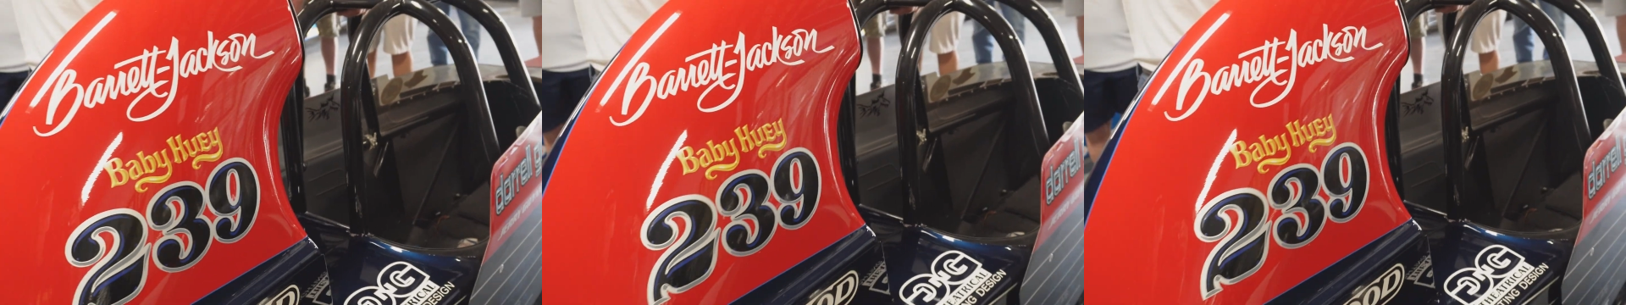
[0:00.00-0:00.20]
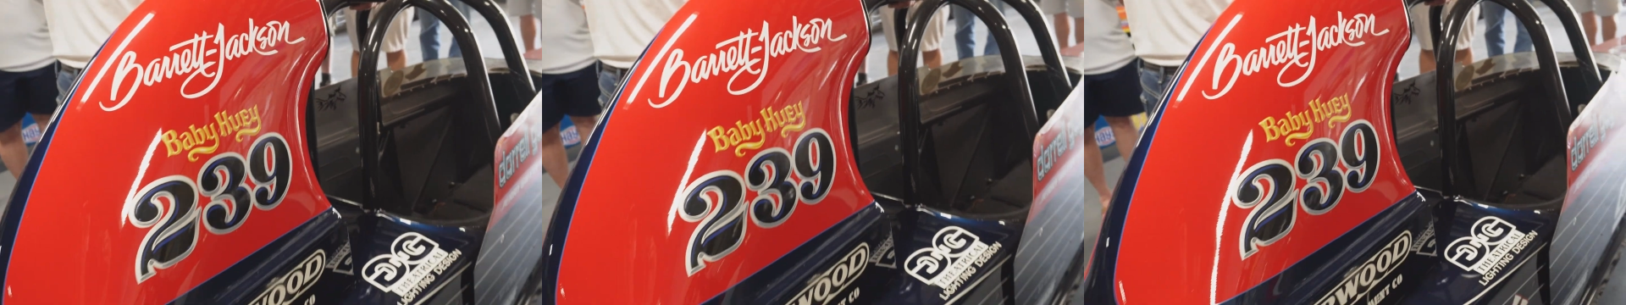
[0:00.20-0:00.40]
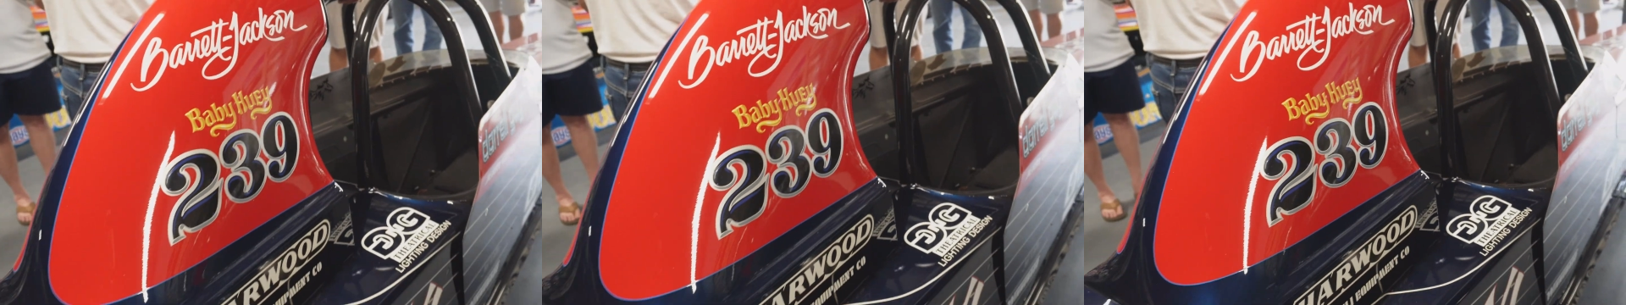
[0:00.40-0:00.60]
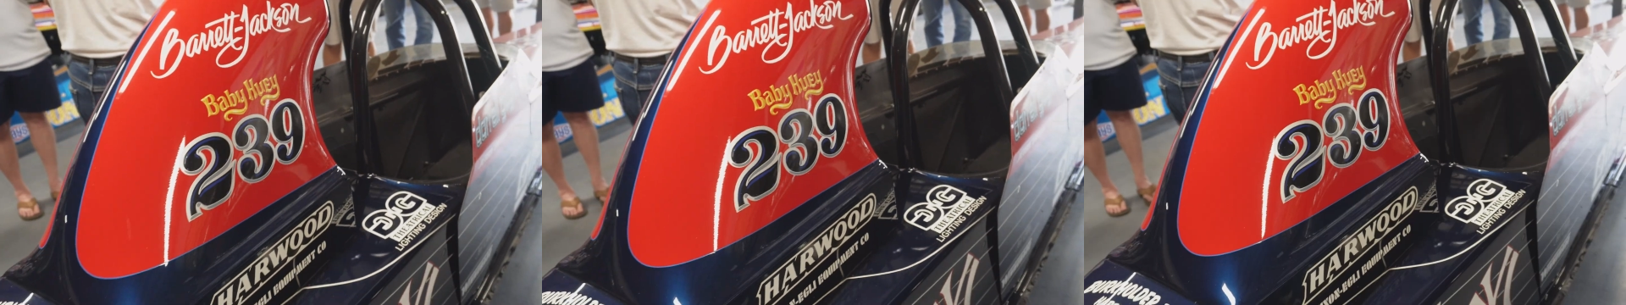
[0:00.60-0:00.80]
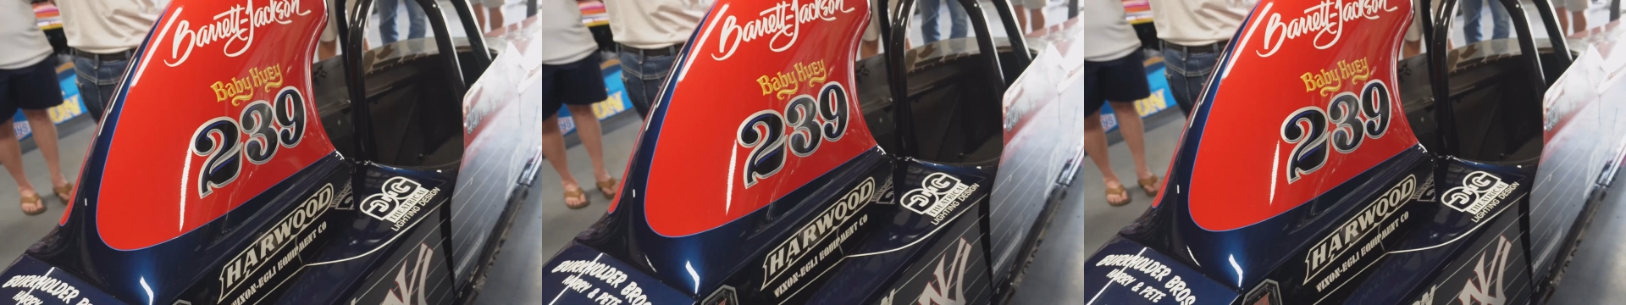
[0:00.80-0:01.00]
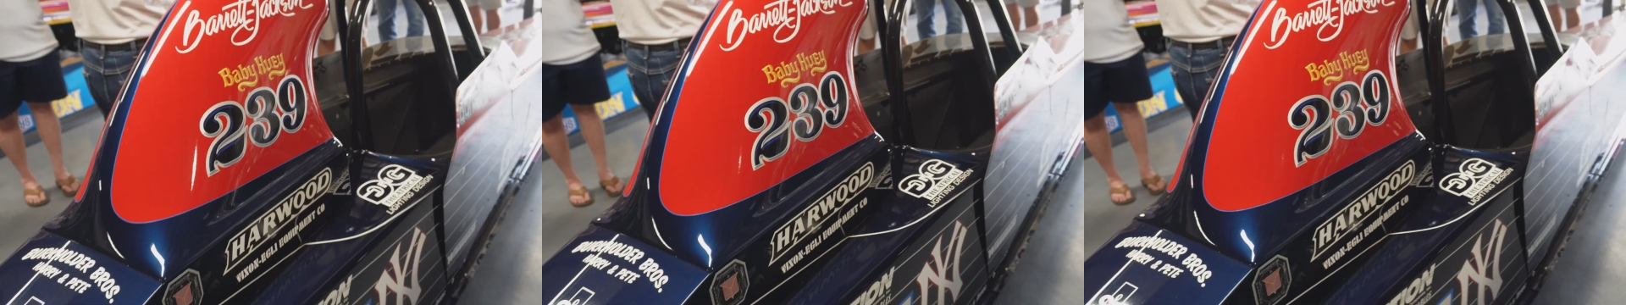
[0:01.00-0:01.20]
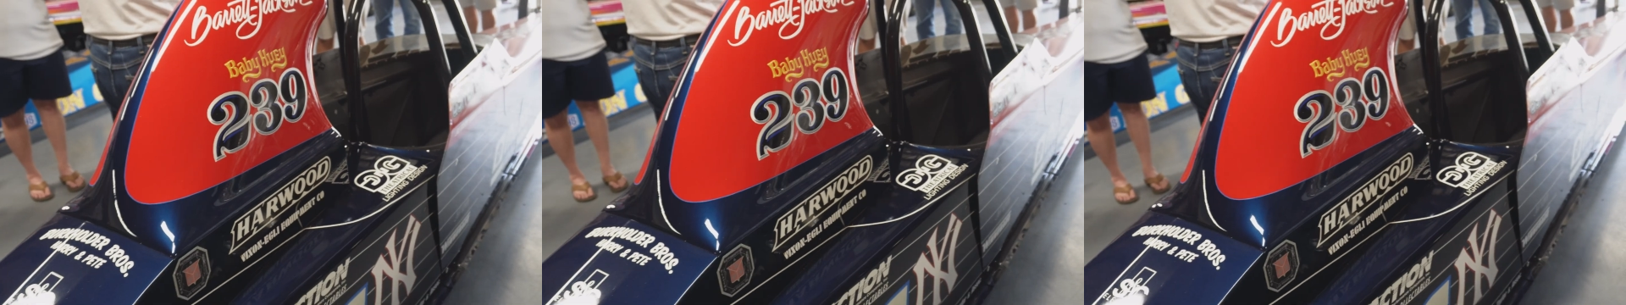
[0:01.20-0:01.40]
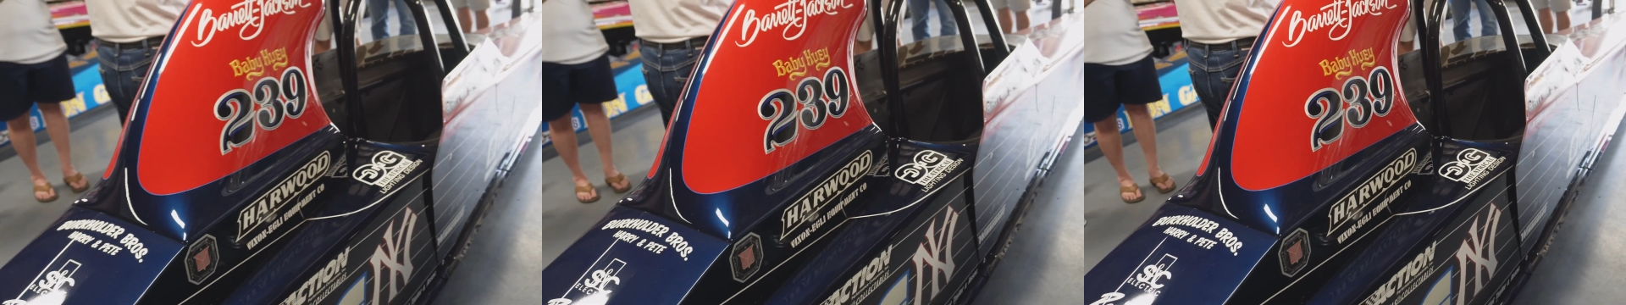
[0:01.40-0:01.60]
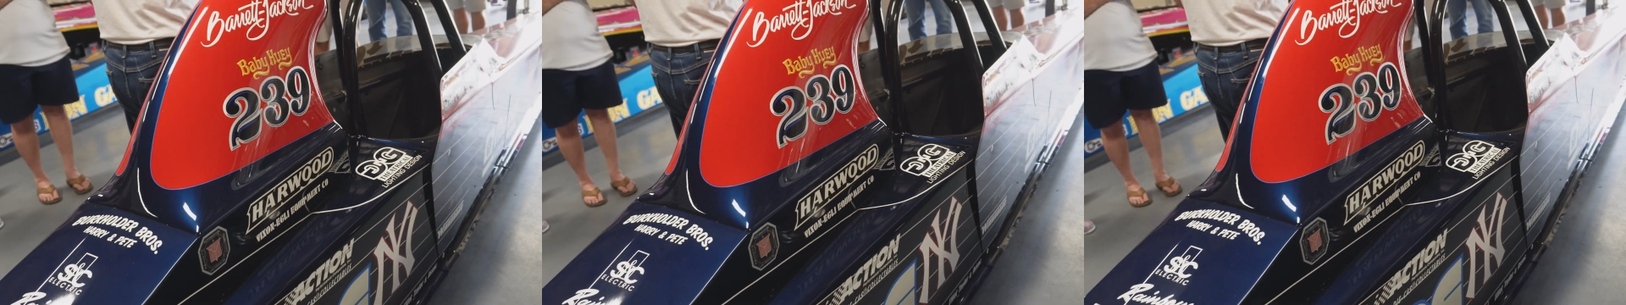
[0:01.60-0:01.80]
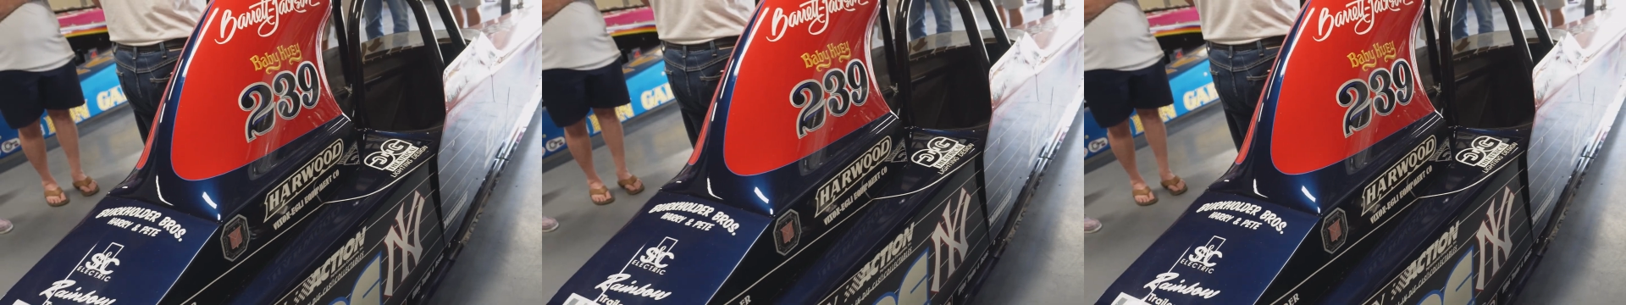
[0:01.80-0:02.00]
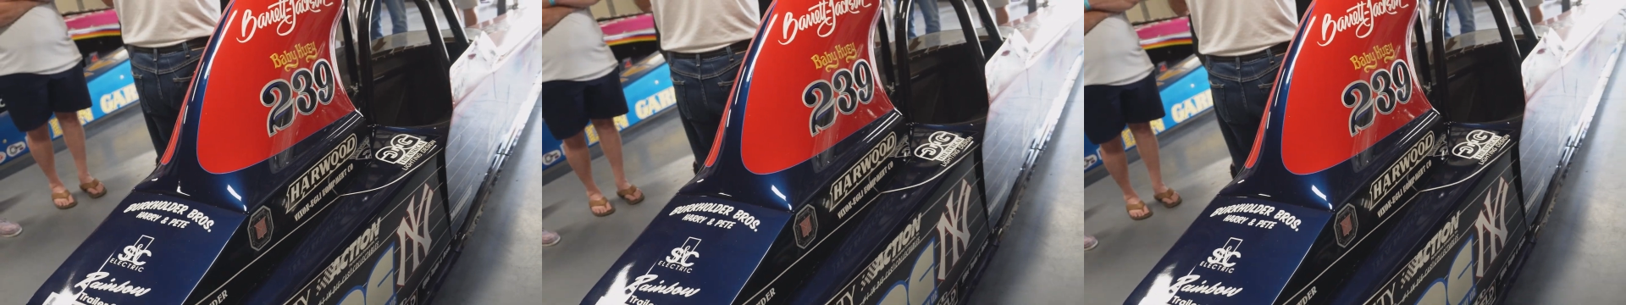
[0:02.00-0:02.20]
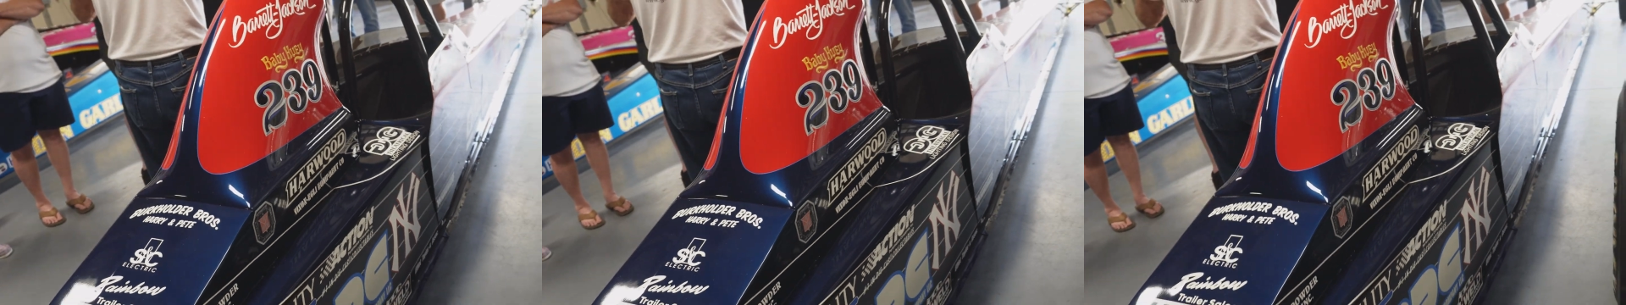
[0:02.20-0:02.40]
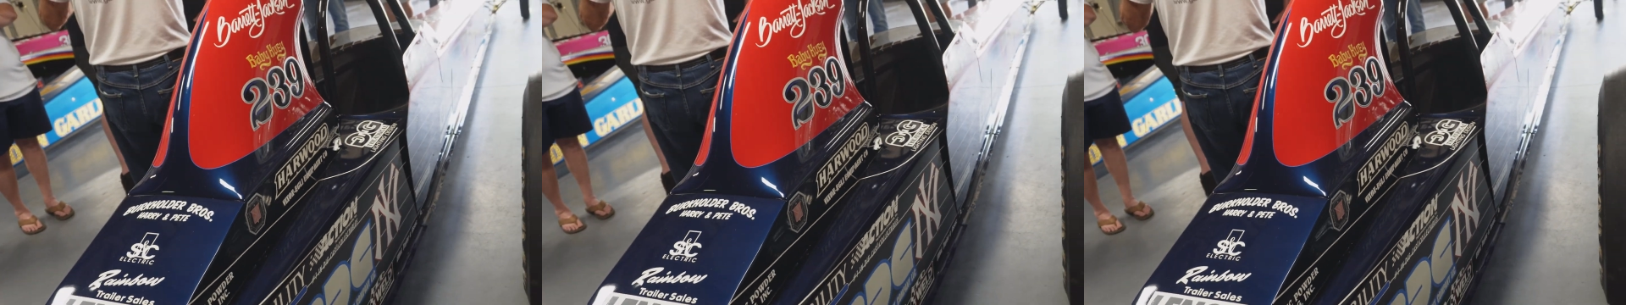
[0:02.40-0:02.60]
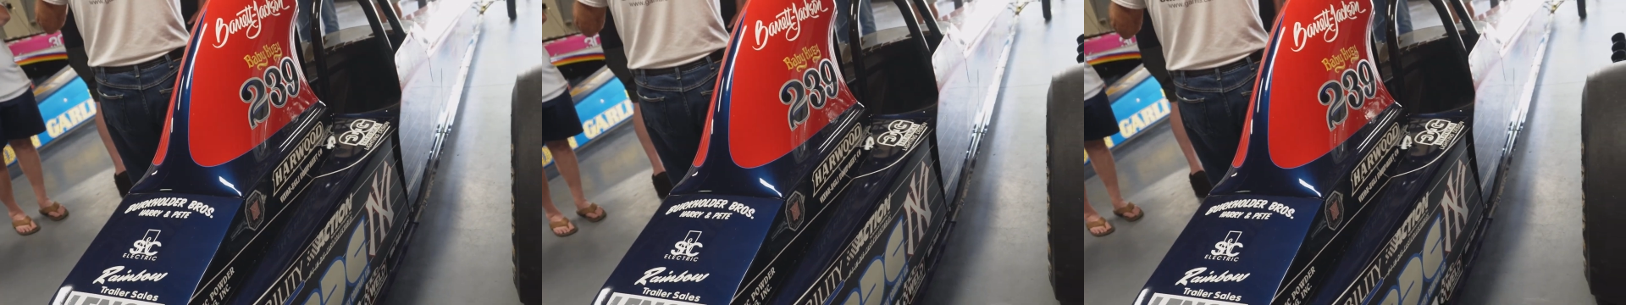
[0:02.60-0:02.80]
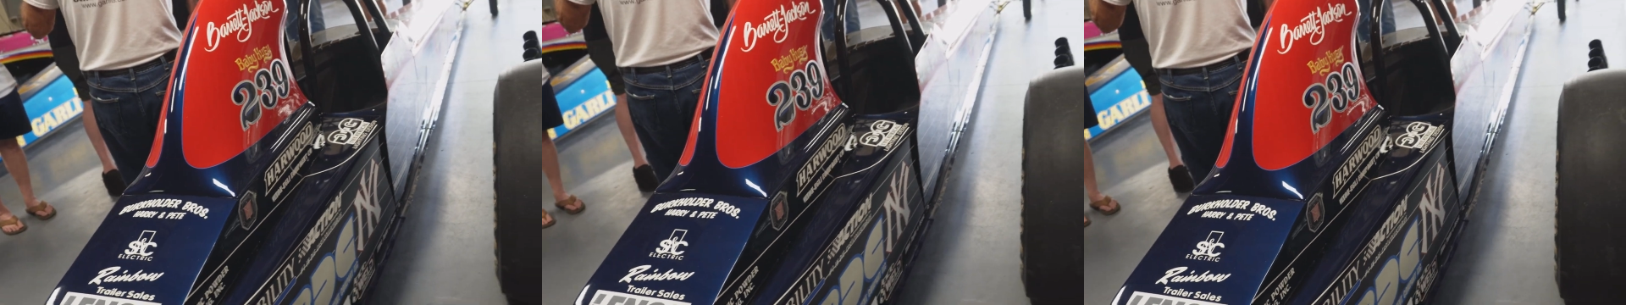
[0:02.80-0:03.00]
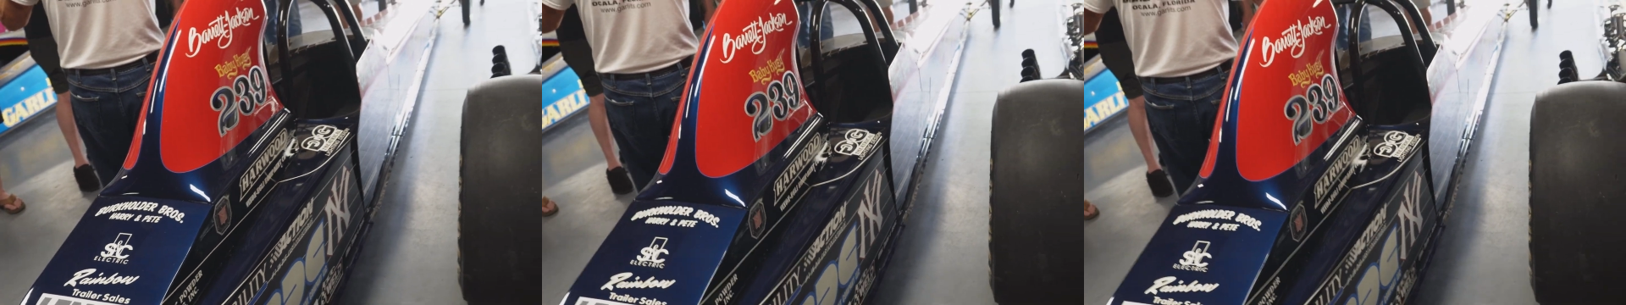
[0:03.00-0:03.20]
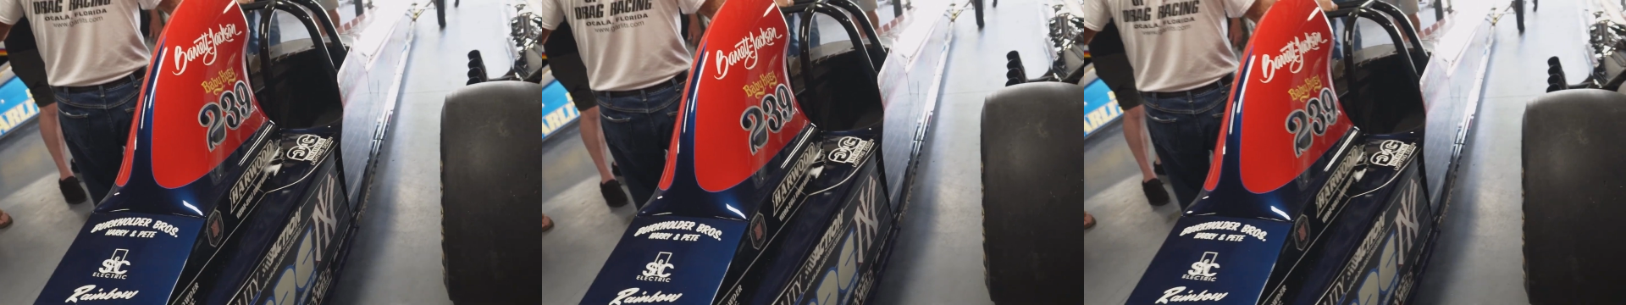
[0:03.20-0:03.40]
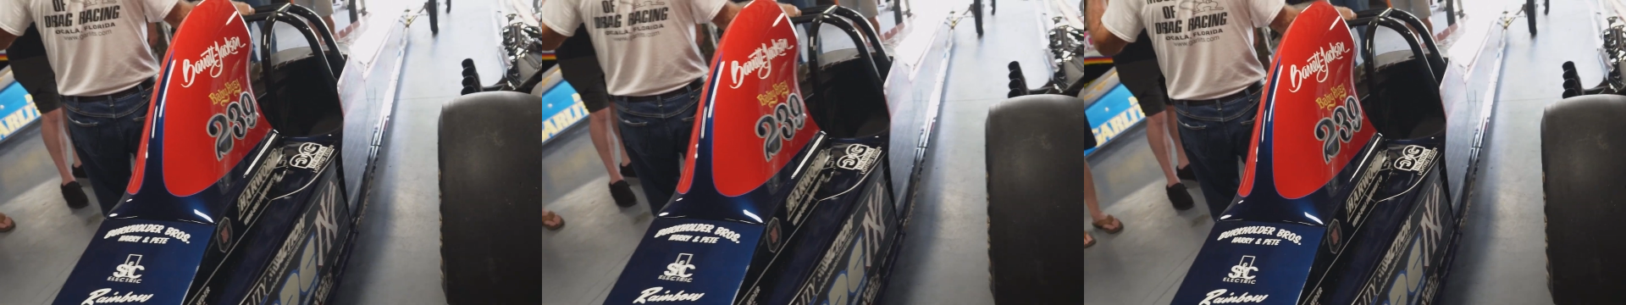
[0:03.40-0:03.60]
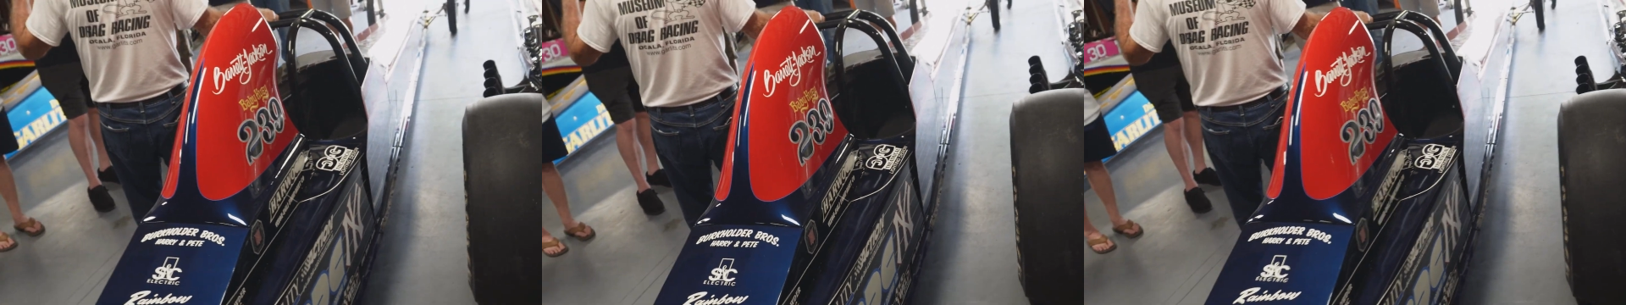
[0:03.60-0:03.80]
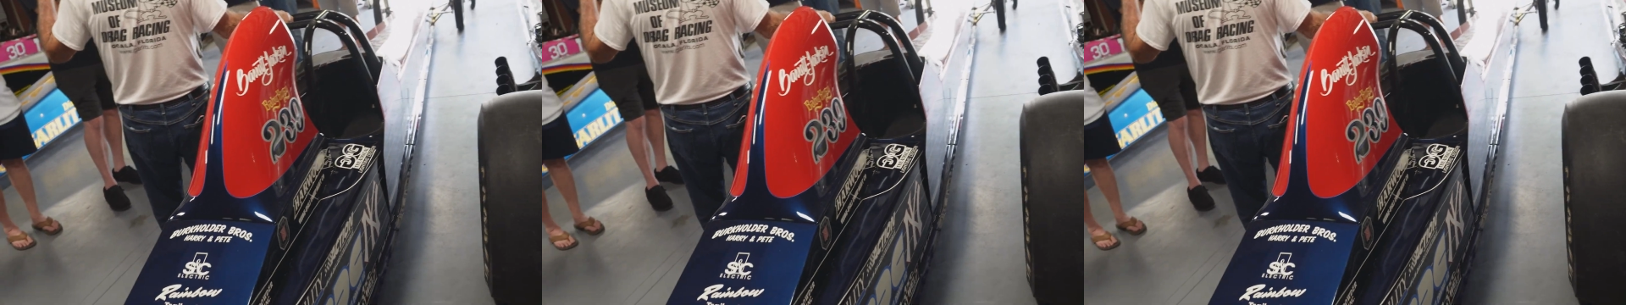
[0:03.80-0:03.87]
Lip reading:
[unreadable: no face in view]